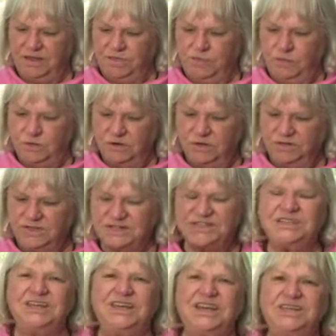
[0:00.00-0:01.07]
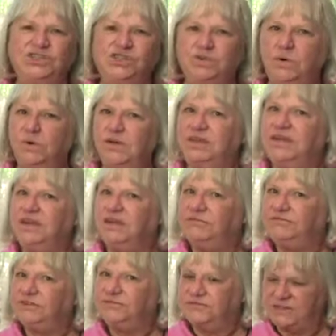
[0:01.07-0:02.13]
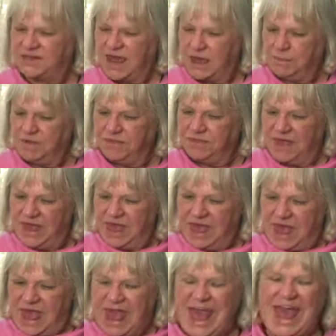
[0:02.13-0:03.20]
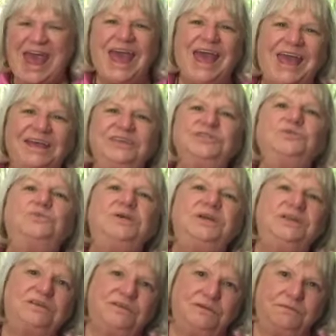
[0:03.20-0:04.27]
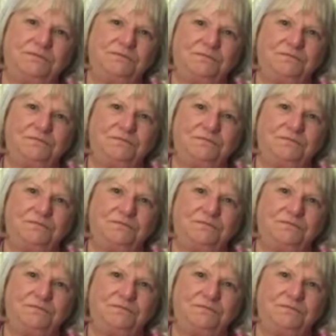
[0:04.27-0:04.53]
The world is to enjoy the gift of Sabbath as we do.